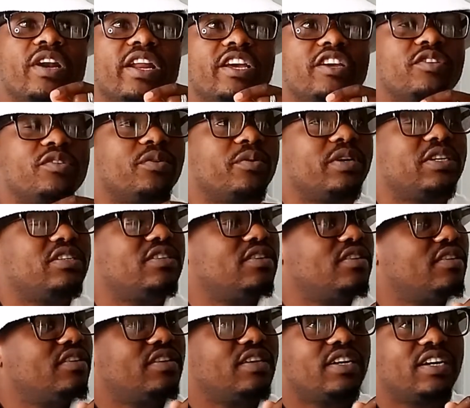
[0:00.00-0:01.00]
like, you know what,
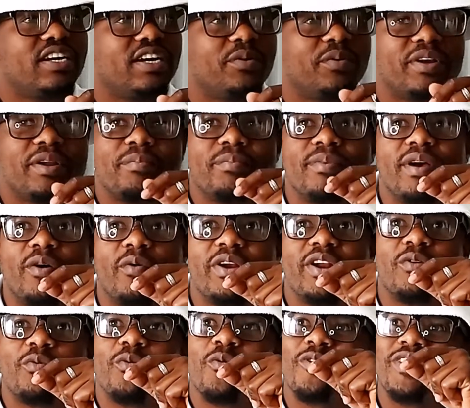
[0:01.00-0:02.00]
I
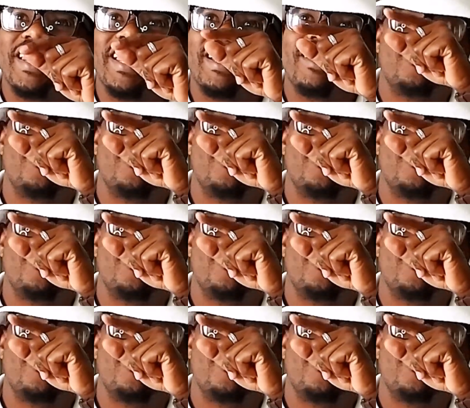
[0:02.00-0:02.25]
wanna go there